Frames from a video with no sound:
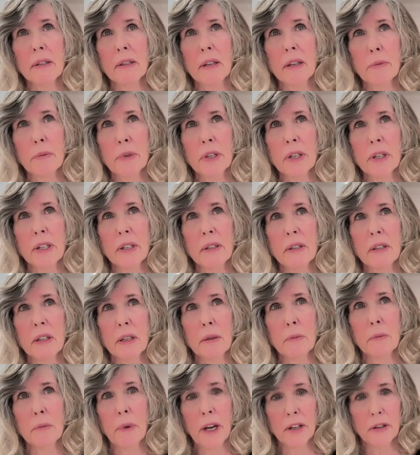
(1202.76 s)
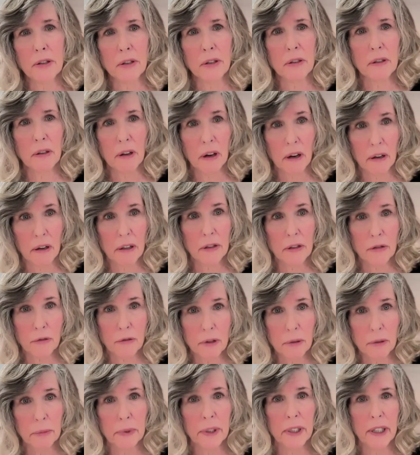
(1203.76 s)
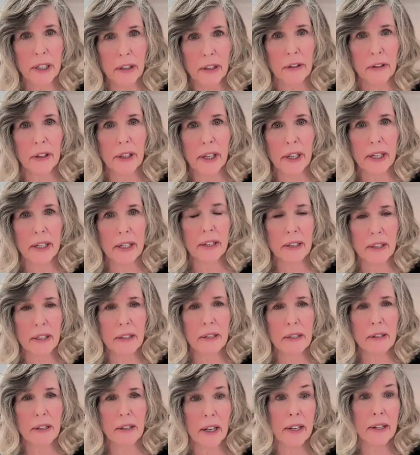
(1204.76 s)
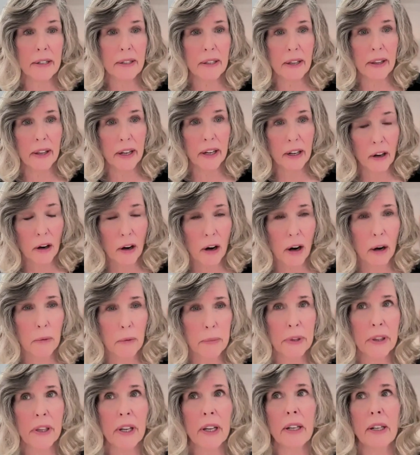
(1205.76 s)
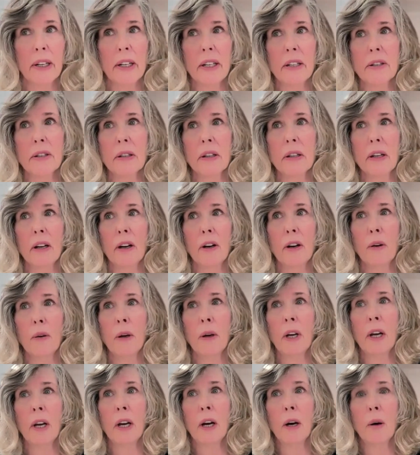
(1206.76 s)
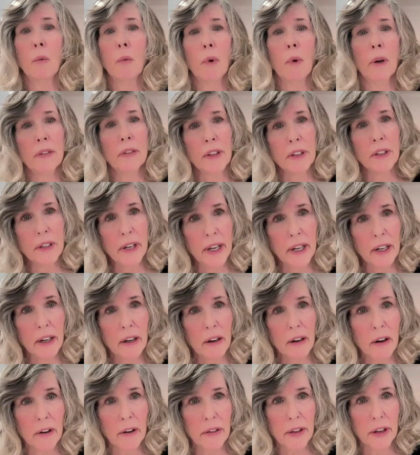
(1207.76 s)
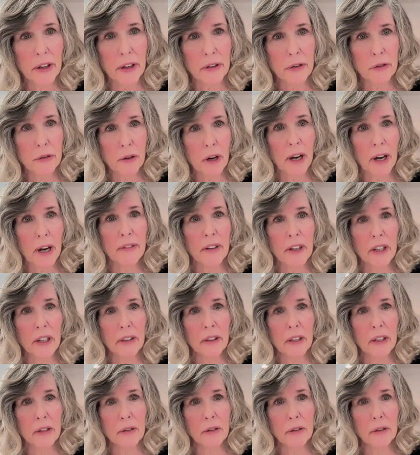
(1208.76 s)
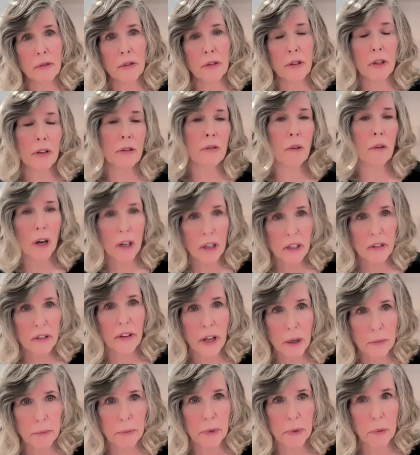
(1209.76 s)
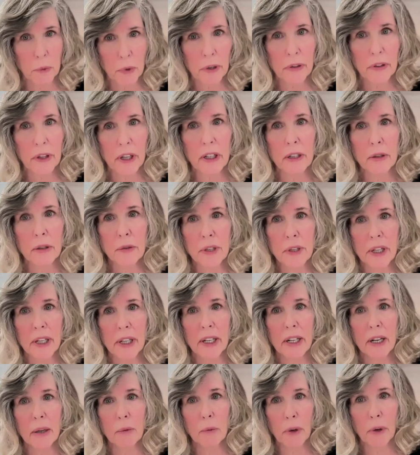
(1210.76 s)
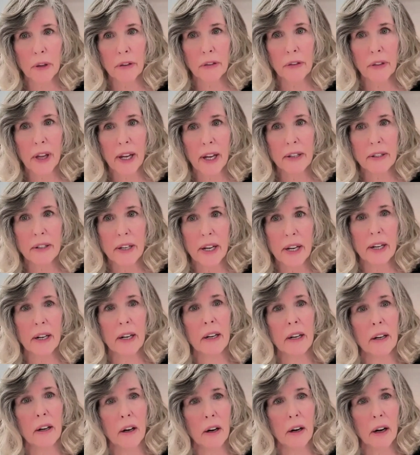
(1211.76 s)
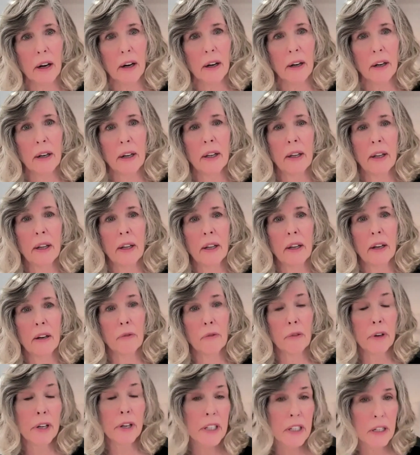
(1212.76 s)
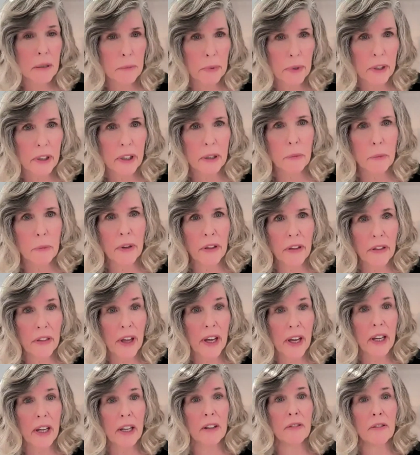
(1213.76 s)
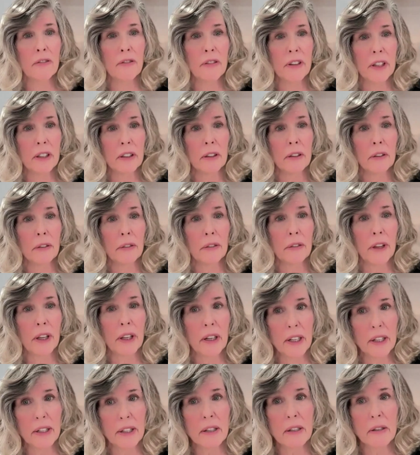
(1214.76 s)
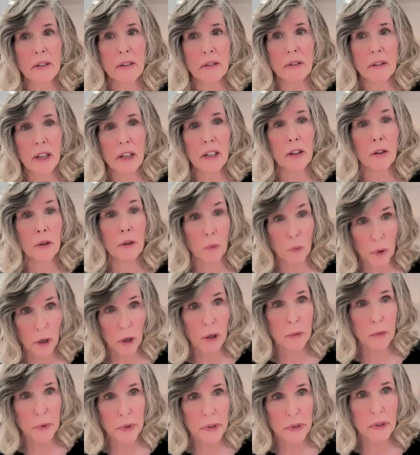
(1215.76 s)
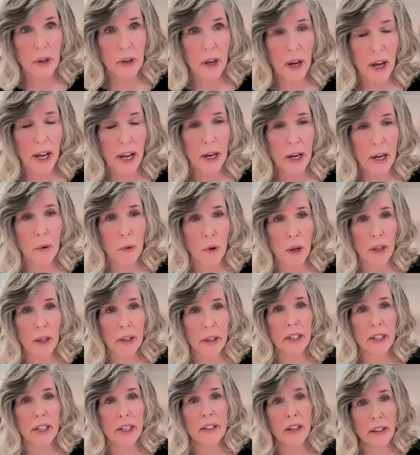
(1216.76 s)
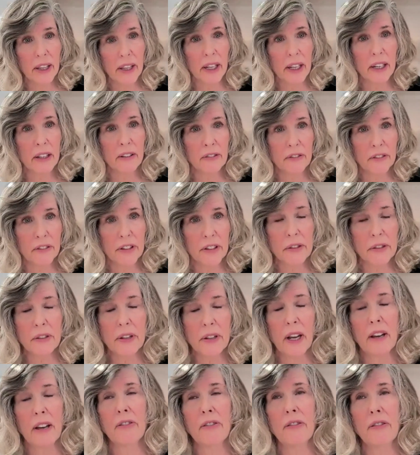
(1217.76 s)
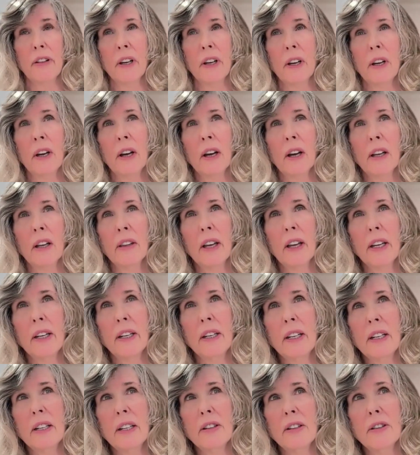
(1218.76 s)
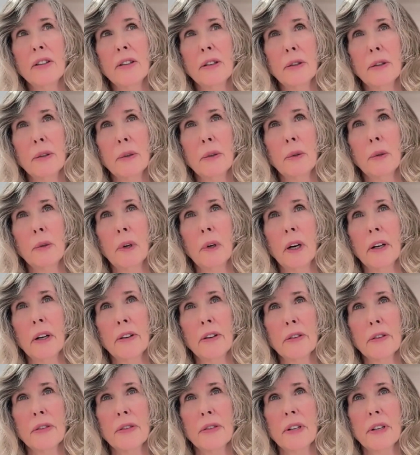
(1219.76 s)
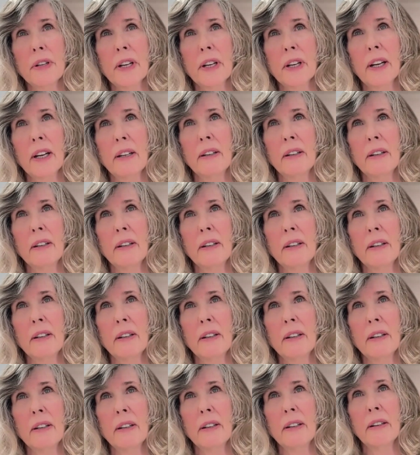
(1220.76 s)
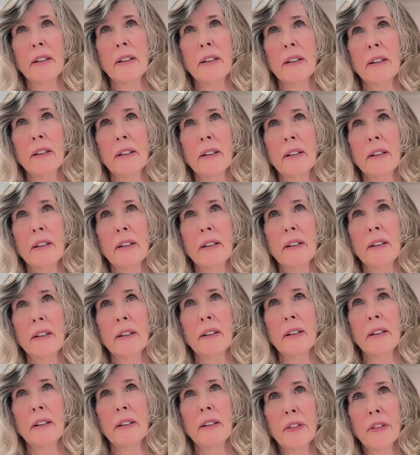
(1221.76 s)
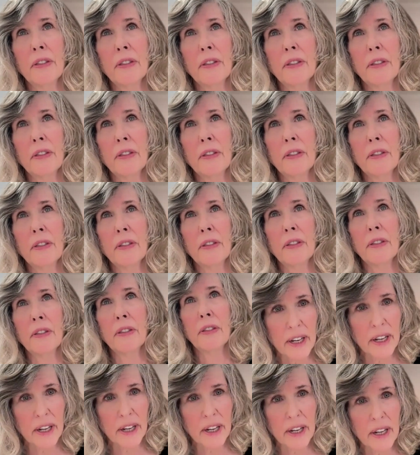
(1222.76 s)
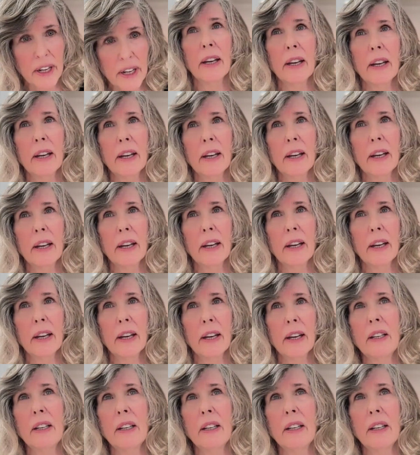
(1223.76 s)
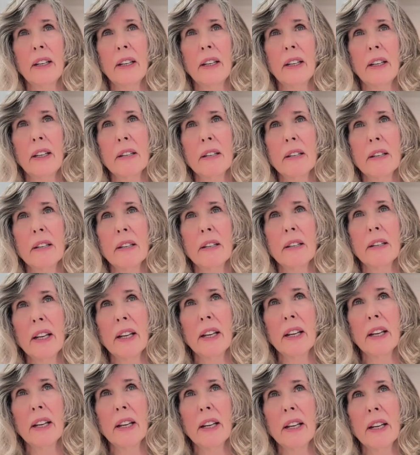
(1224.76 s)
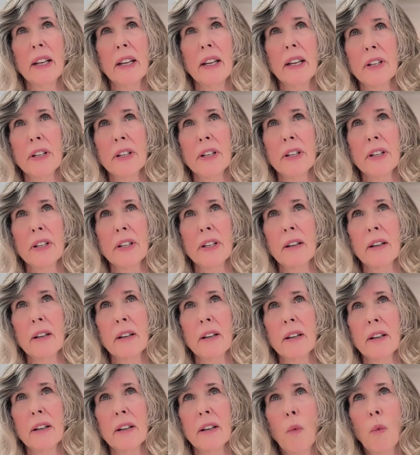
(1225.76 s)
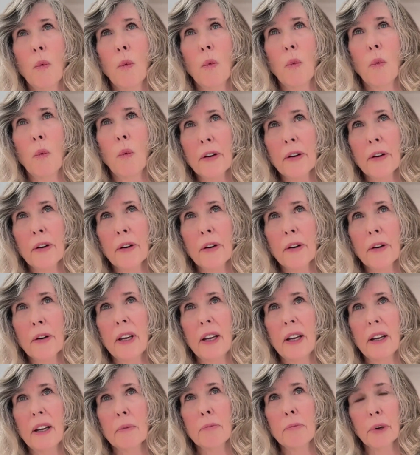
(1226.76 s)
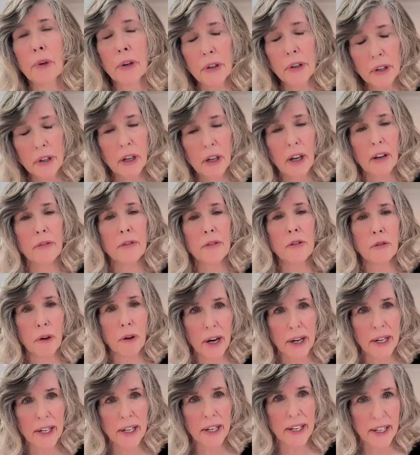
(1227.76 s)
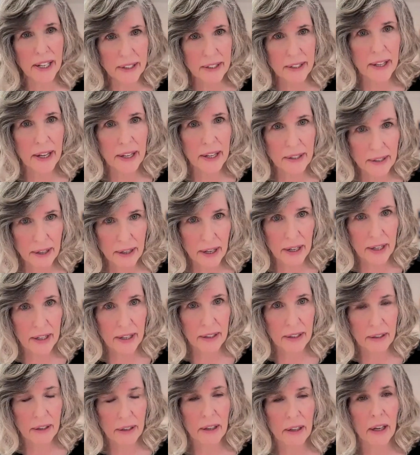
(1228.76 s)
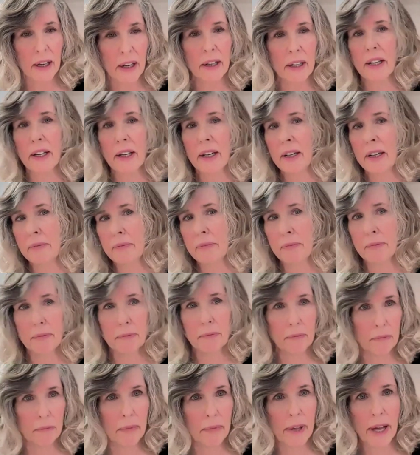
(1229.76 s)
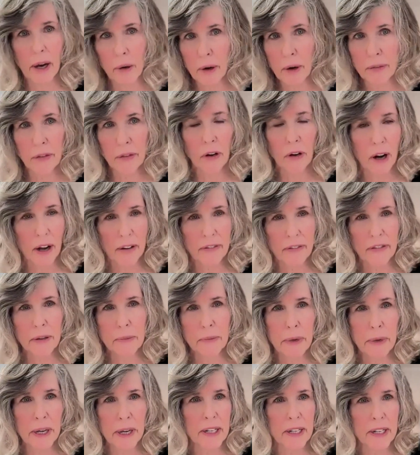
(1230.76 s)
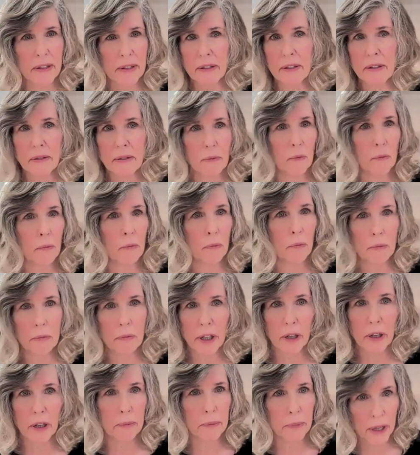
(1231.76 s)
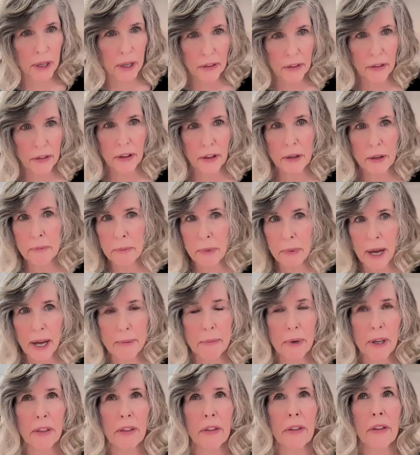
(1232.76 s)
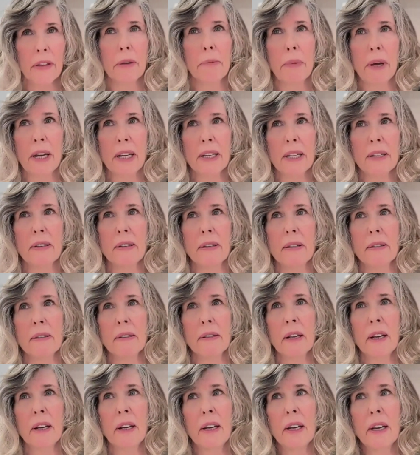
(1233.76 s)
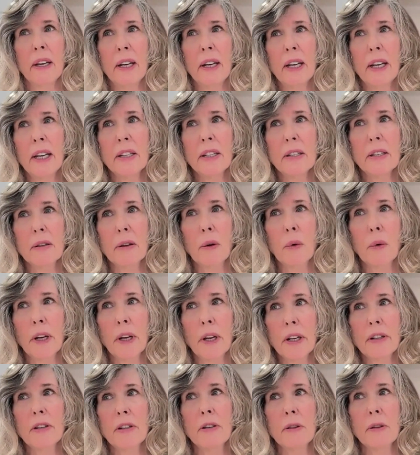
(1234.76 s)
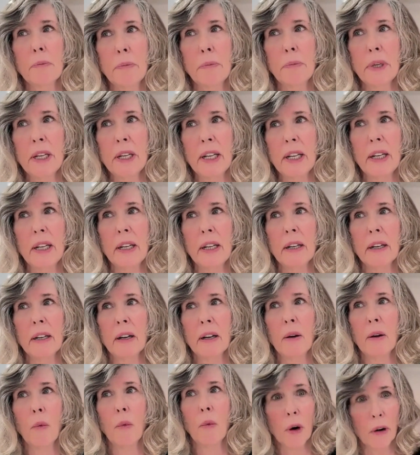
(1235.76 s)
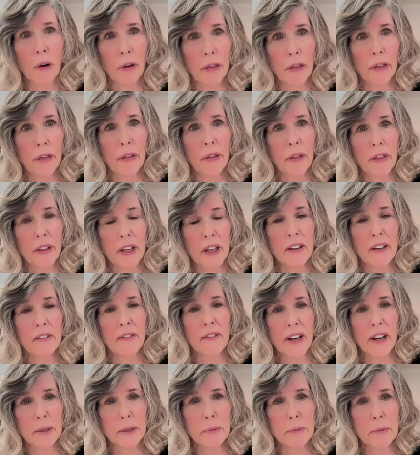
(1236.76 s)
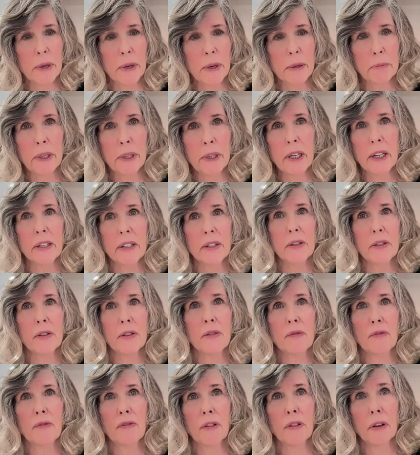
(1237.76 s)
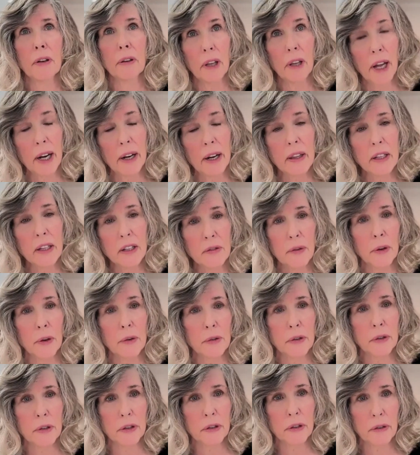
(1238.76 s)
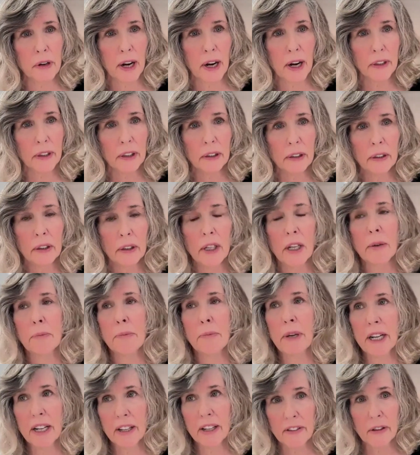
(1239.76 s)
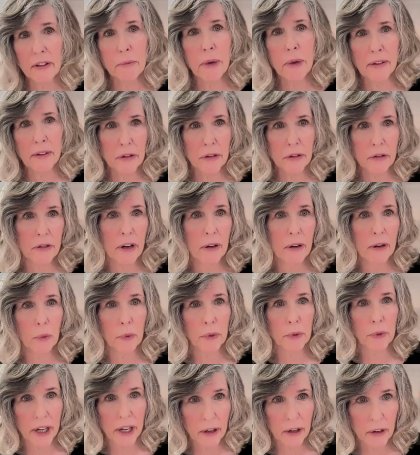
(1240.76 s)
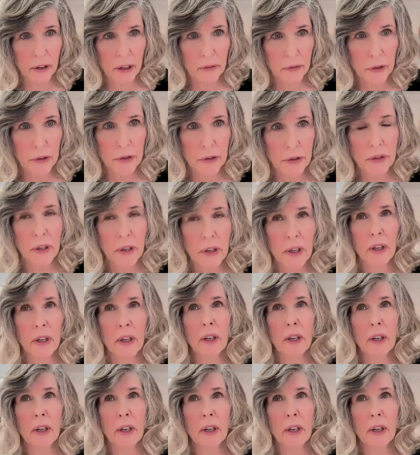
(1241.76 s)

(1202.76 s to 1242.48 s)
the assumption is that patients are extremely eager to get into these studies, and they are, but they need to know what the data are that are driving the drug development work that you did, and whether that data are reasonable, and whether they can feel that the work was high quality and that they can feel safe. They need to understand what the clinic visit day is going to look like, and they need to understand whether the burden of trying to get to that site on a however often basis, monthly, bi-monthly basis, is going to be worth the investment. Because for a lot of these folks to travel, many of them have to travel with caregivers.